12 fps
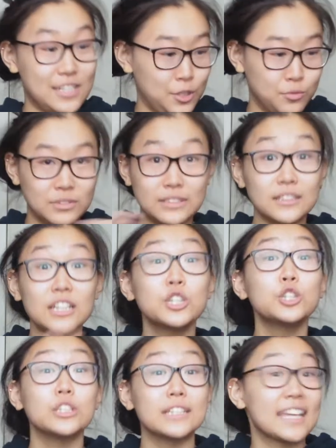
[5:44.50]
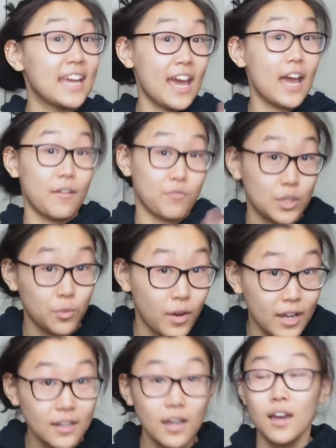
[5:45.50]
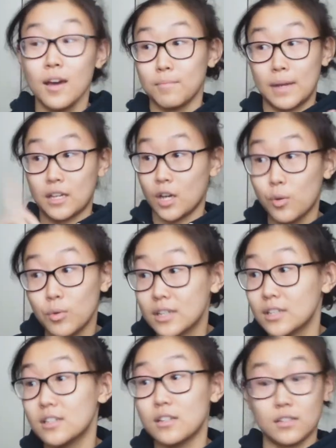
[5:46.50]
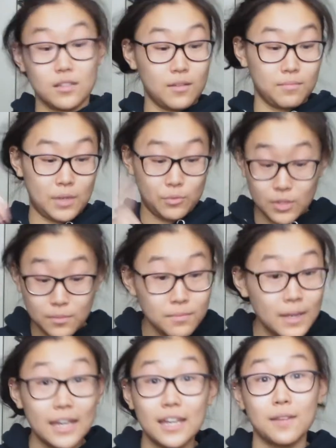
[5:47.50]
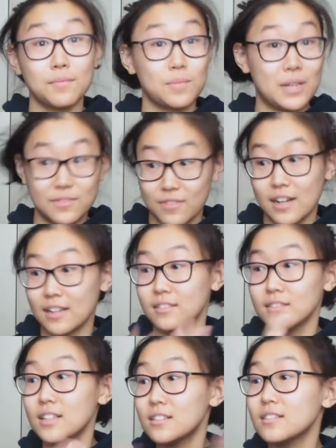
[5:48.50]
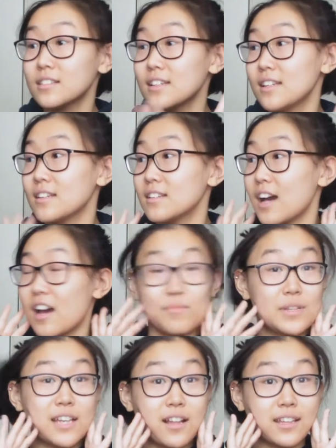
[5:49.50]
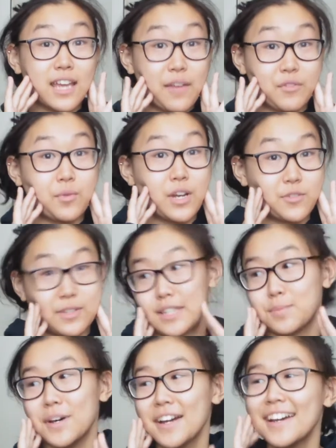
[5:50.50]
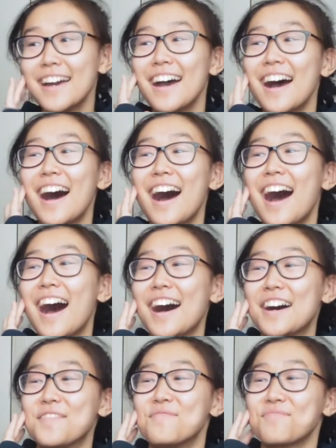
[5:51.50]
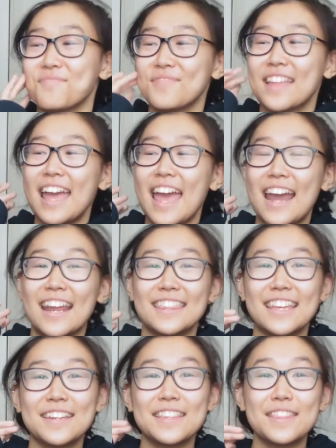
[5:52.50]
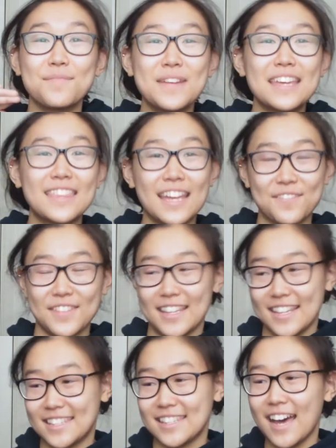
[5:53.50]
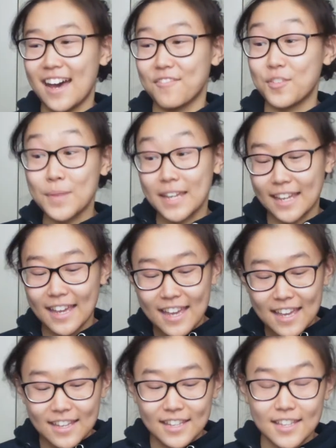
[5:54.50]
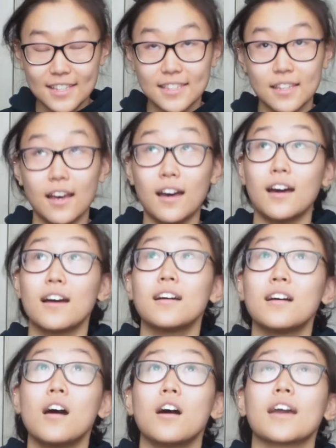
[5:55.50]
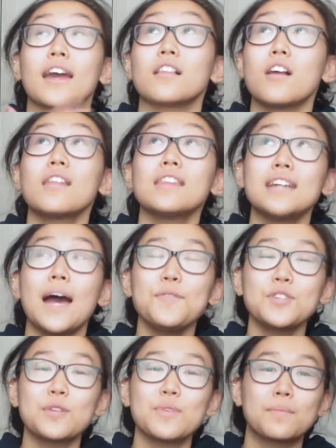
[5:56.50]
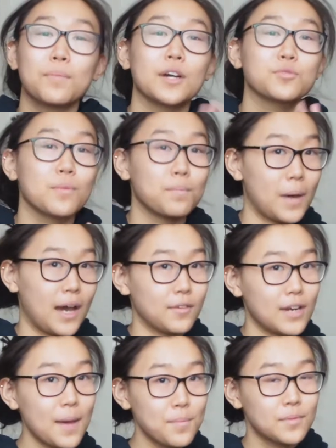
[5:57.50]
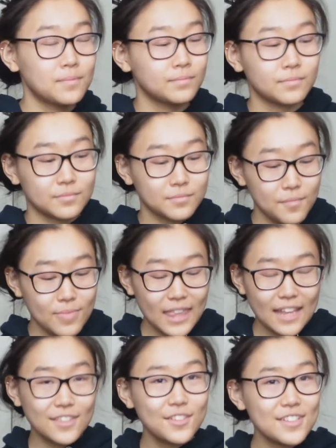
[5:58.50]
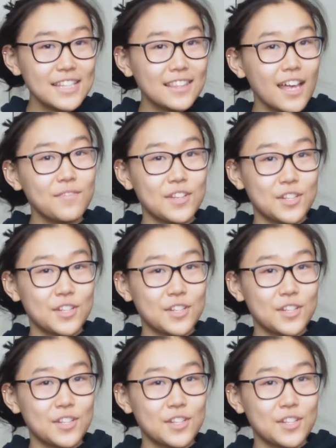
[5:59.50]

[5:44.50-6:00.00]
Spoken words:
to literally everyone. My coworkers, my roommate, my best friend. Literally, I've been telling everyone to read this book. And I think the big thing for this, for me, is, okay, a lot of the times when I read books with bi rep, there is a love